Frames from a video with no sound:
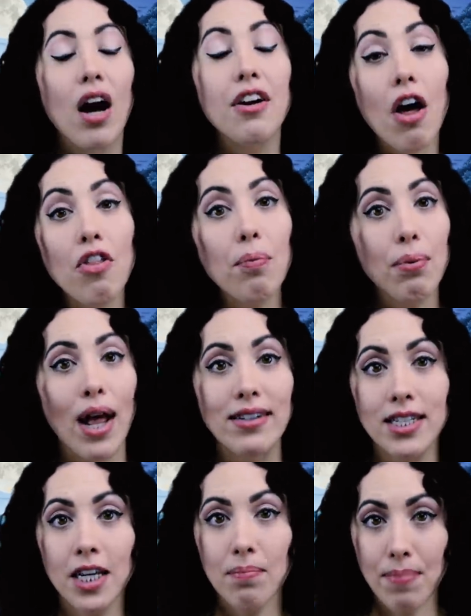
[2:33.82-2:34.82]
Another
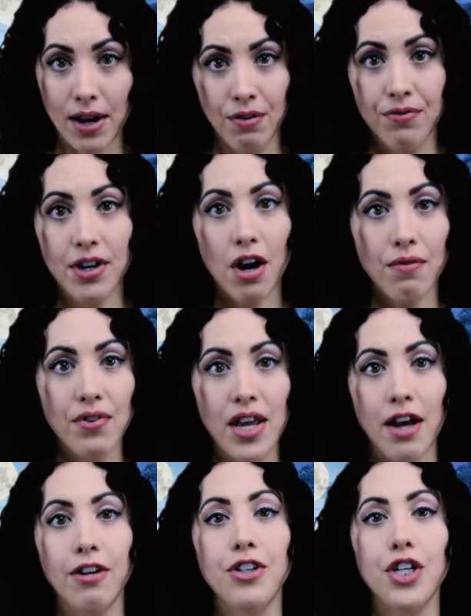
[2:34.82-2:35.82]
blessing and benefit of the
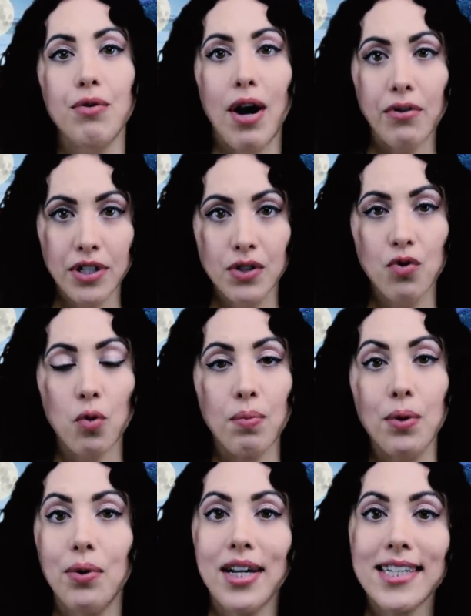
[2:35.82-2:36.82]
energy around this full
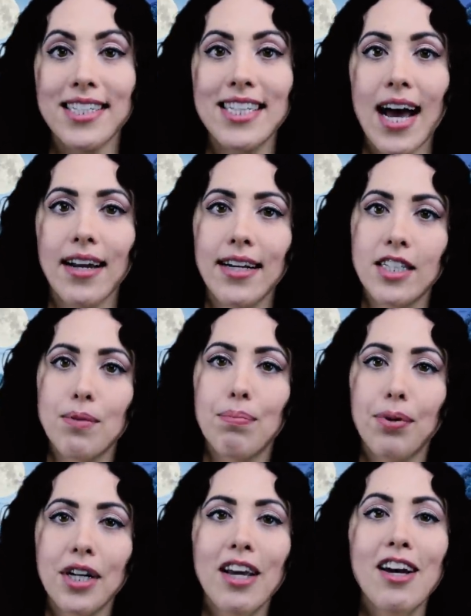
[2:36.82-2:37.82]
moon is that it's
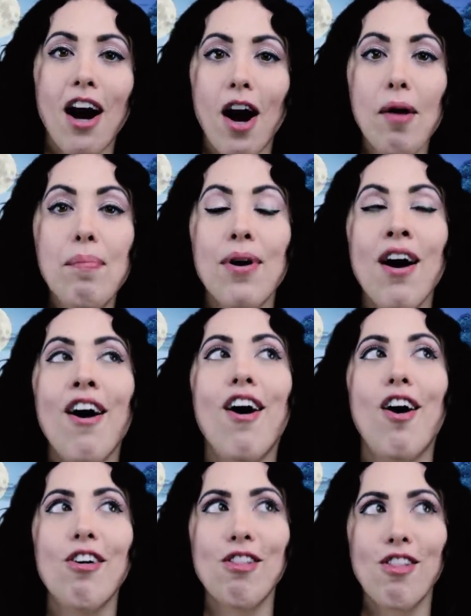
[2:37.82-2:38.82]
bringing up
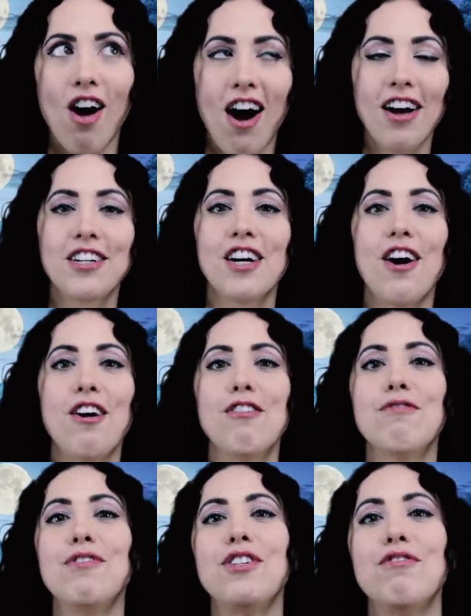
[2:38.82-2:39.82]
a lot
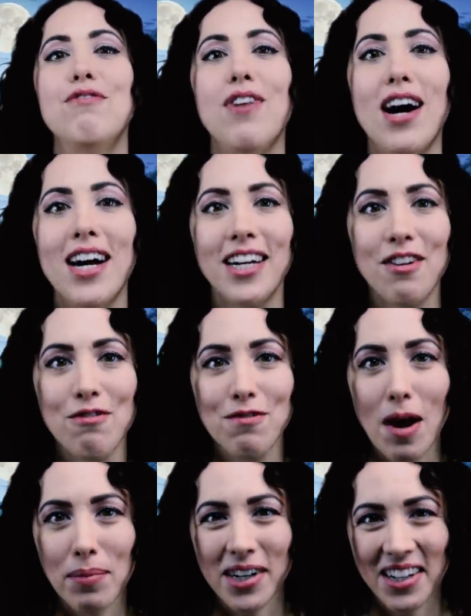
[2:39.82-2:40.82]
of divine
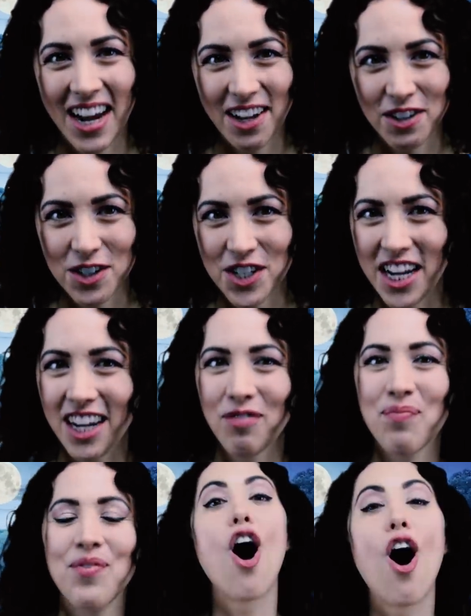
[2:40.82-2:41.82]
feminine
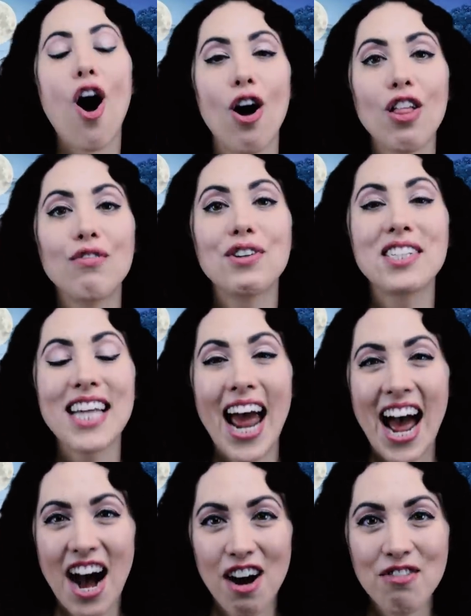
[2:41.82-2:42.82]
energy. All of us
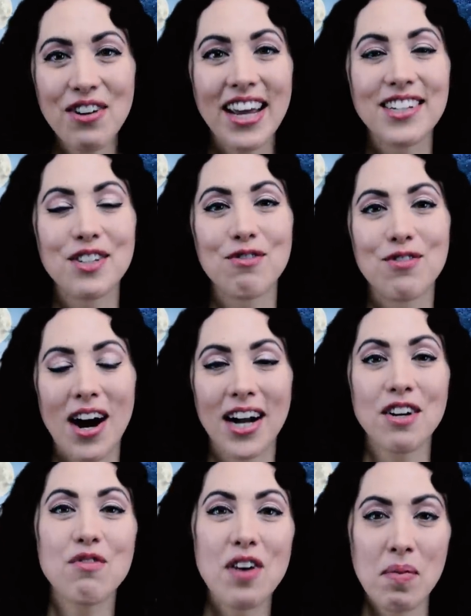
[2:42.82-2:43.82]
have a
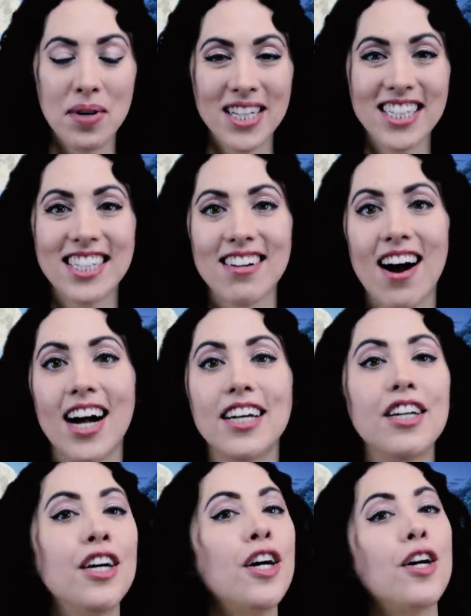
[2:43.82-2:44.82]
divine feminine
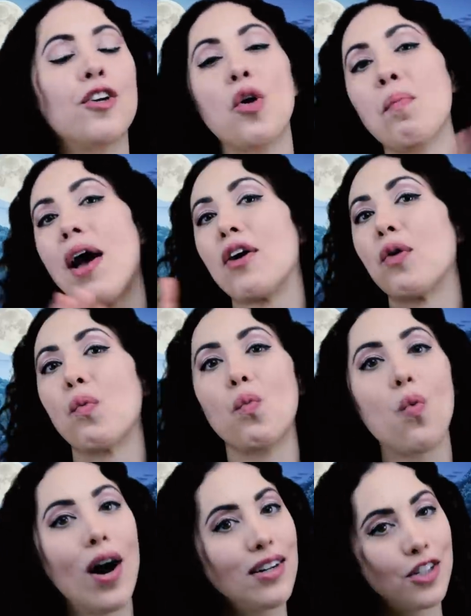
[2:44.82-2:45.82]
side, no matter
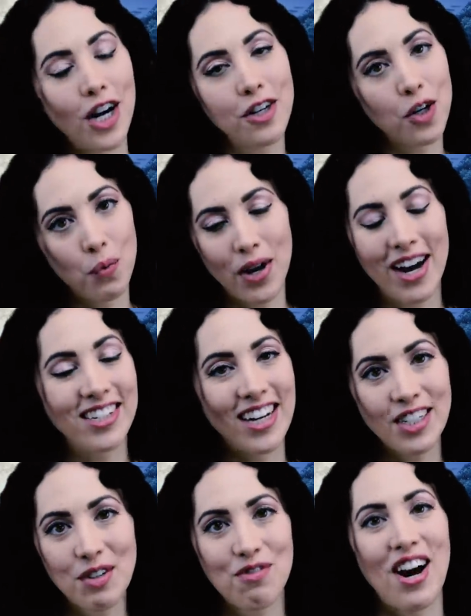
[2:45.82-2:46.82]
what gender we
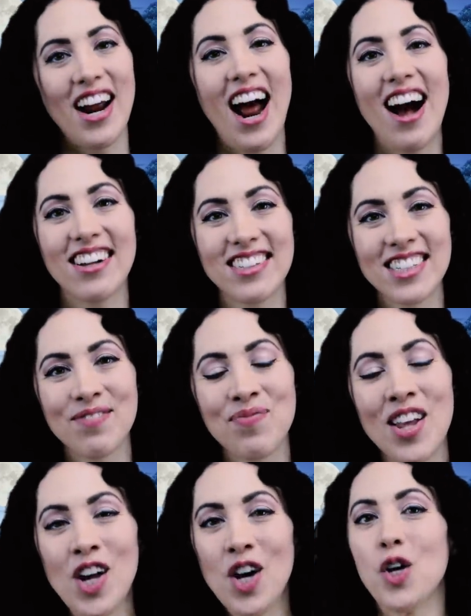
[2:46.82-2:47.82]
identify as.
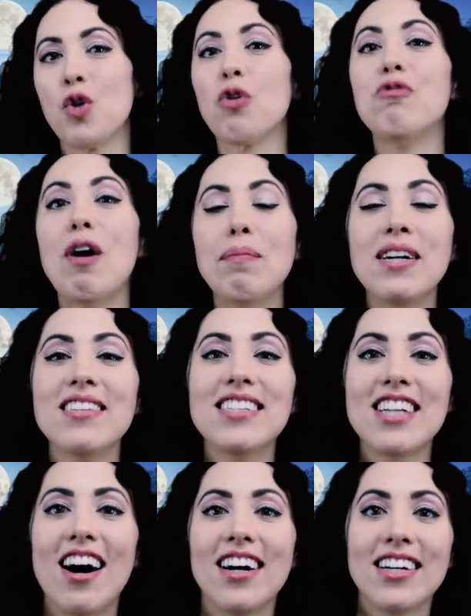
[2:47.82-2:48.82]
Your feminine
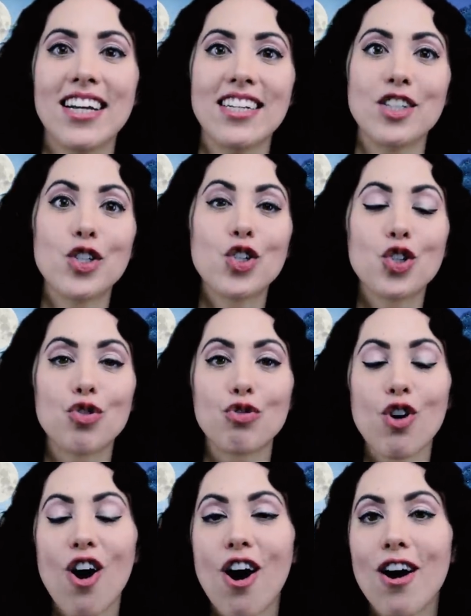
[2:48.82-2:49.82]
side is
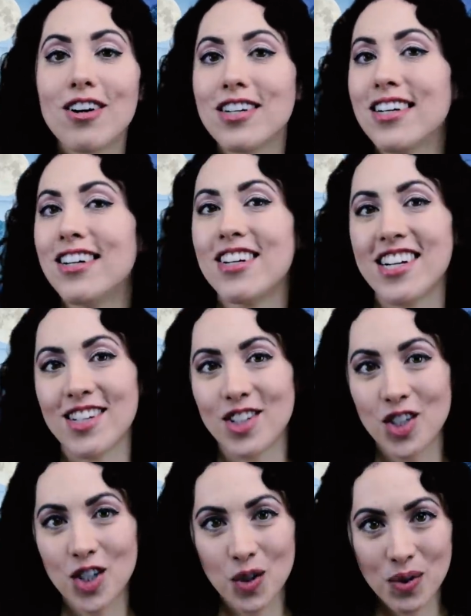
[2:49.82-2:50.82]
strong,
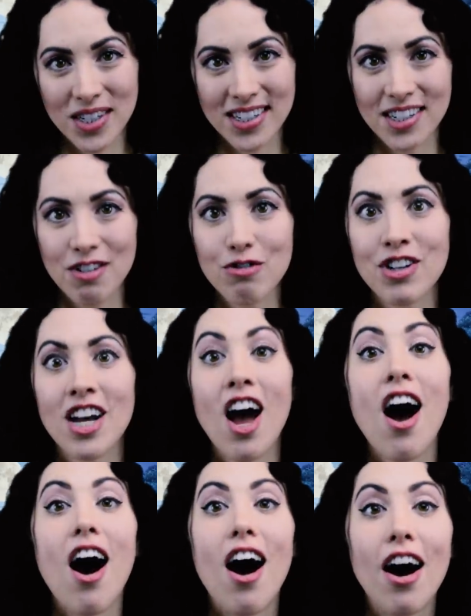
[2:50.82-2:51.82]
intuitive,
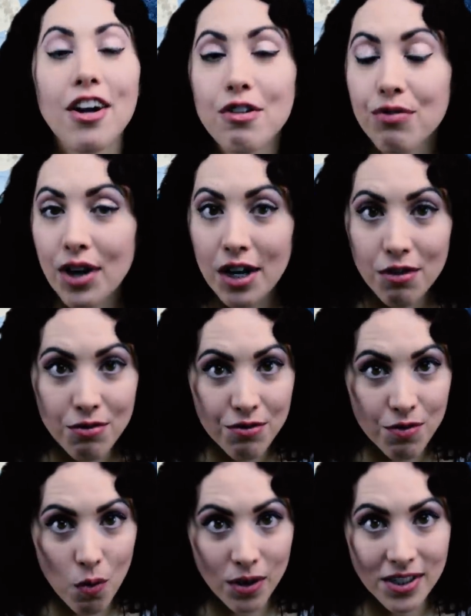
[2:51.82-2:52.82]
unafraid of
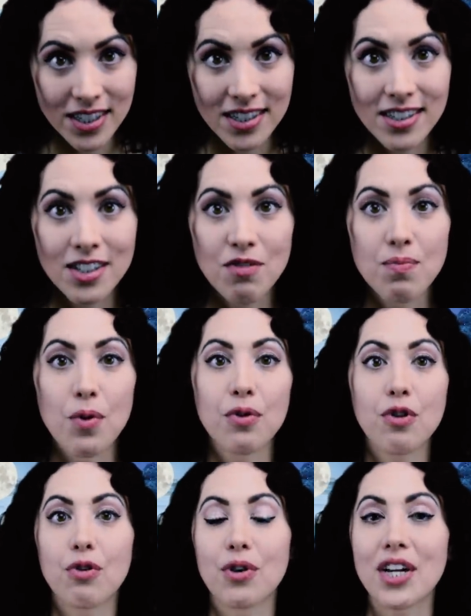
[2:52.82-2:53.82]
forces of both
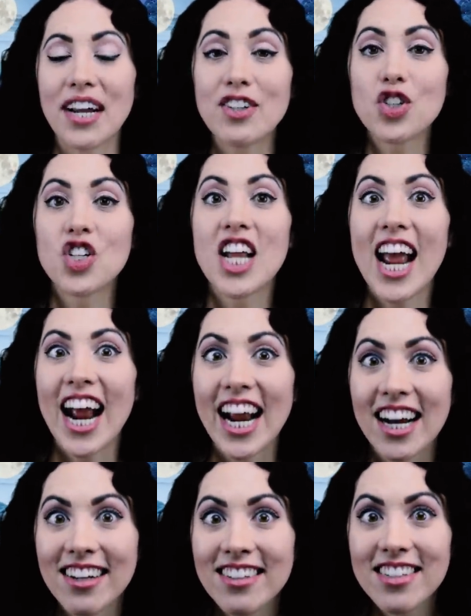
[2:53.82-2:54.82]
creation
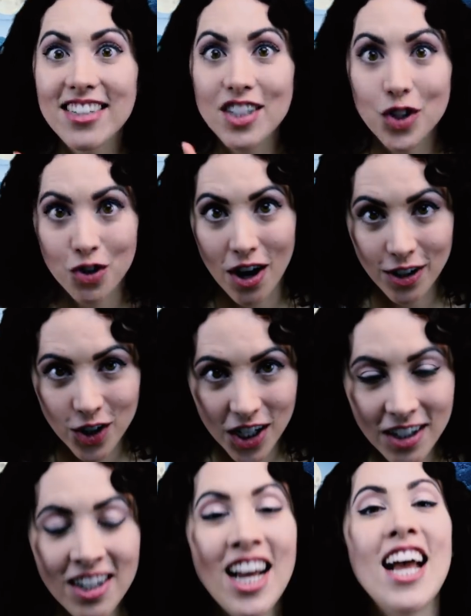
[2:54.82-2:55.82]
and
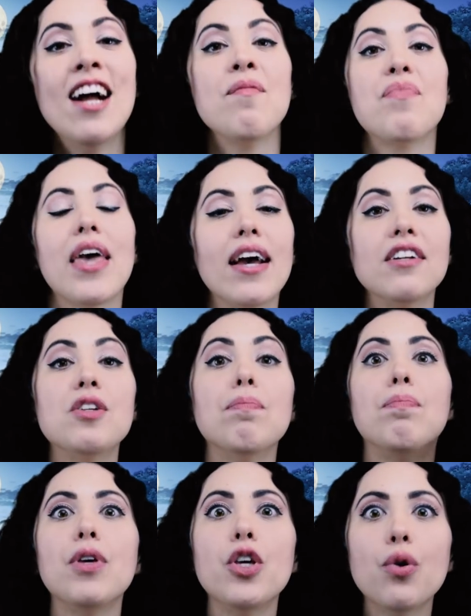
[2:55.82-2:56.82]
destruction,
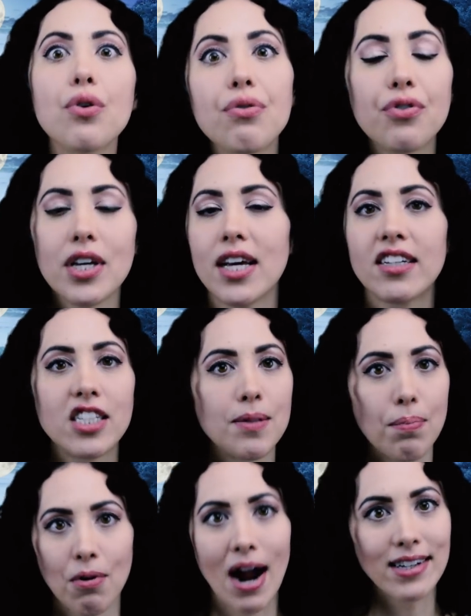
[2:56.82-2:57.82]
and beautifully
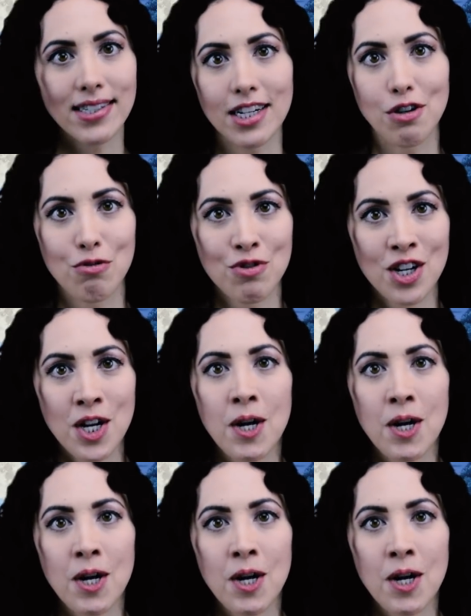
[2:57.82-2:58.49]
expressive.